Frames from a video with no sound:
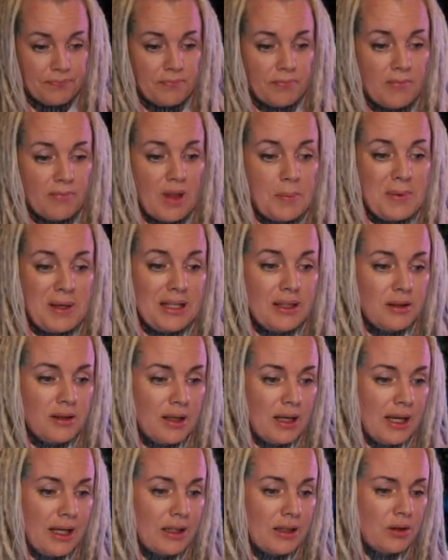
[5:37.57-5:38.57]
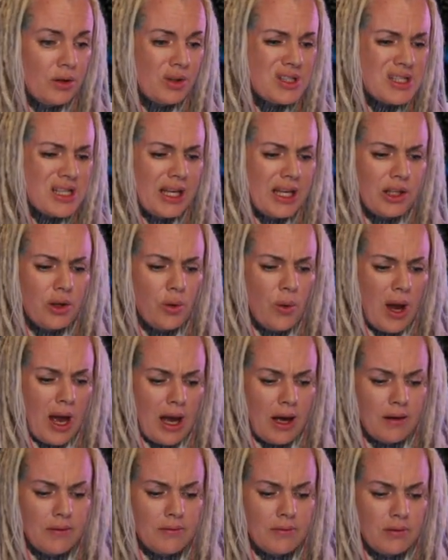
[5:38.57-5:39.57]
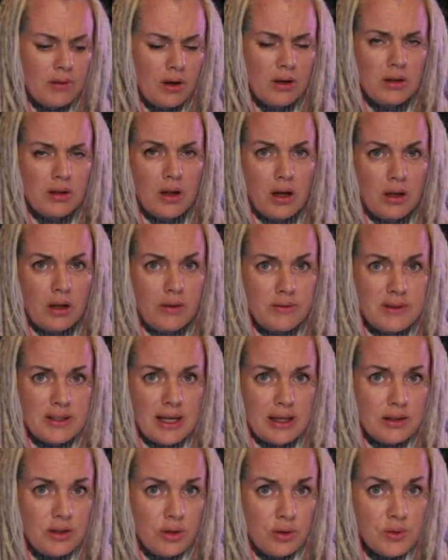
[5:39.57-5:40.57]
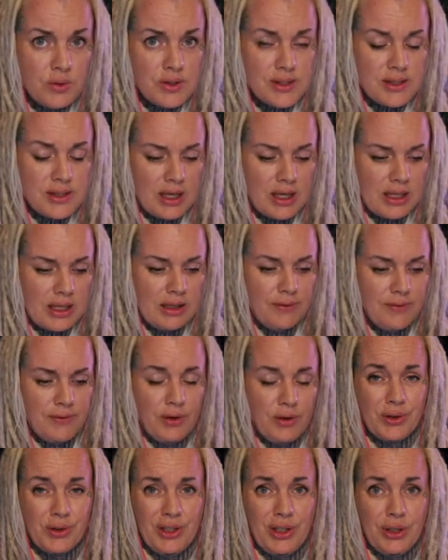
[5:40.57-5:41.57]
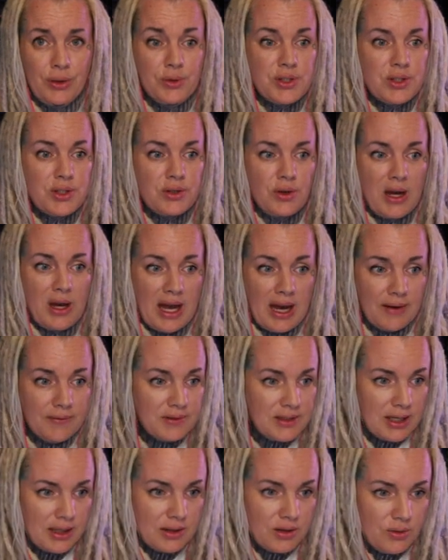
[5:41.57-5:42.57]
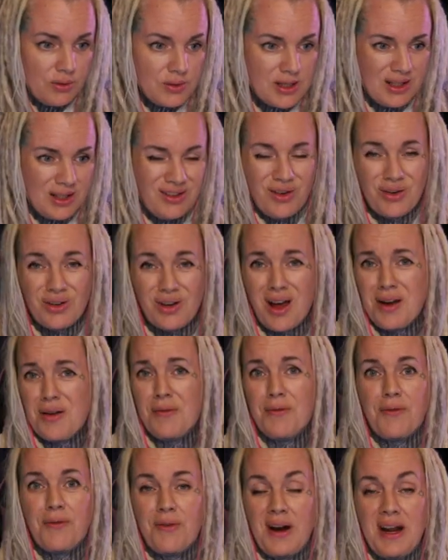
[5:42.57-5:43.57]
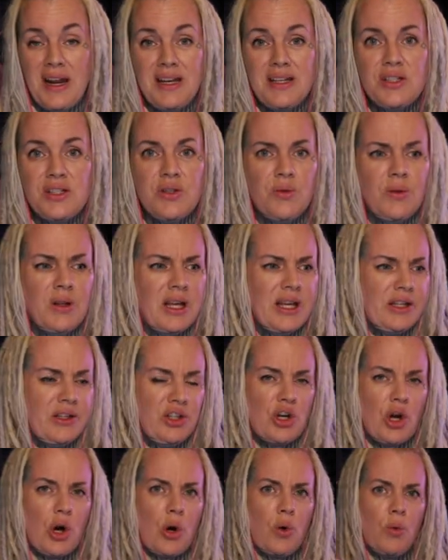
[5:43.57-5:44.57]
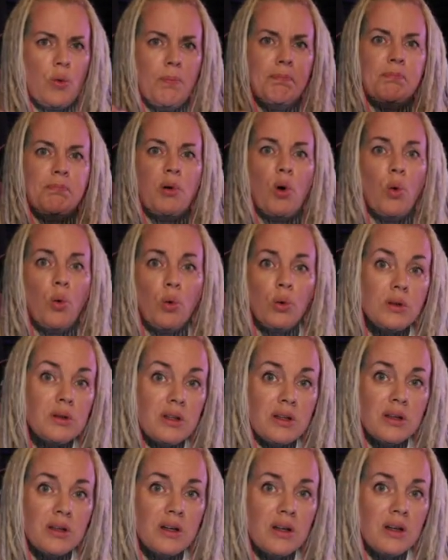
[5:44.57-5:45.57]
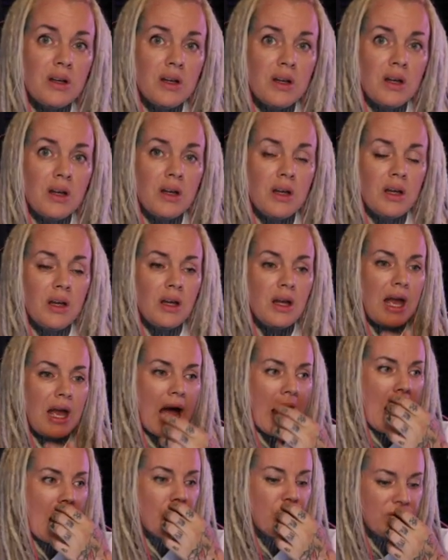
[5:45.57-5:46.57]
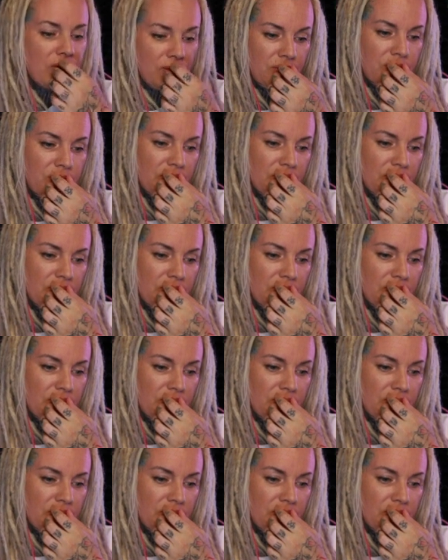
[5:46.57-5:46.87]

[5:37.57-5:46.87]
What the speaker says: I mean, it looks like you have a lot of tattoos, and if you're used to have tattoos and you're not afraid to like go bold, I would